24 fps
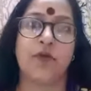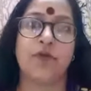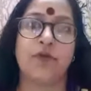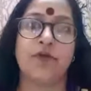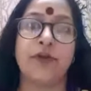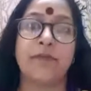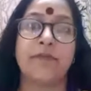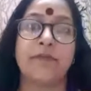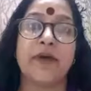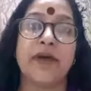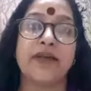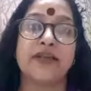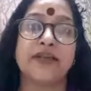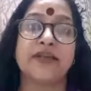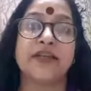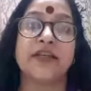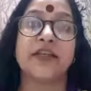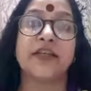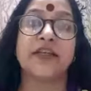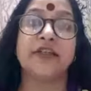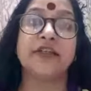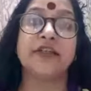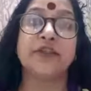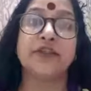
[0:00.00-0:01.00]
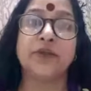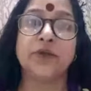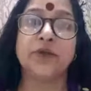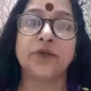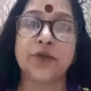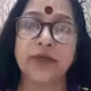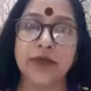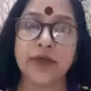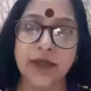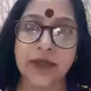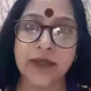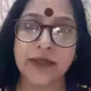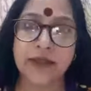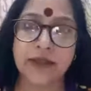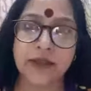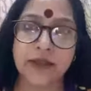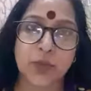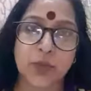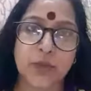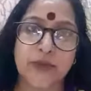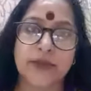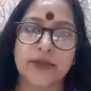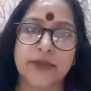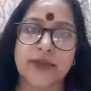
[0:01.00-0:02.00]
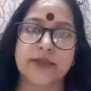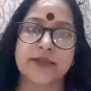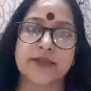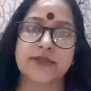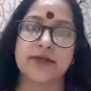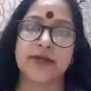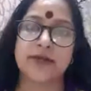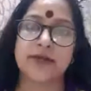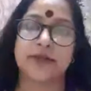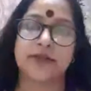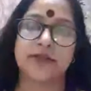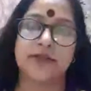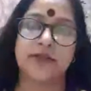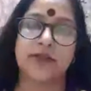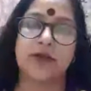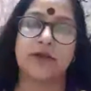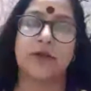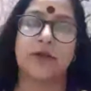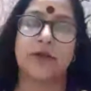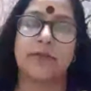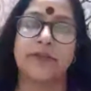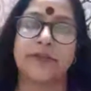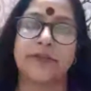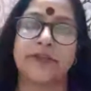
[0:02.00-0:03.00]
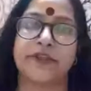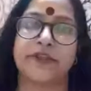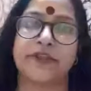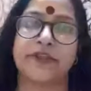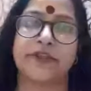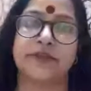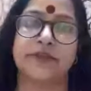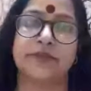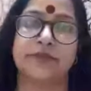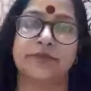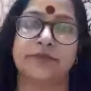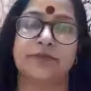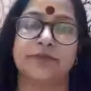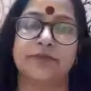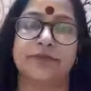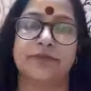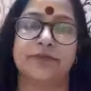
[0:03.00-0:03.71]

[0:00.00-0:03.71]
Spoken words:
We must unite with the strategic competition.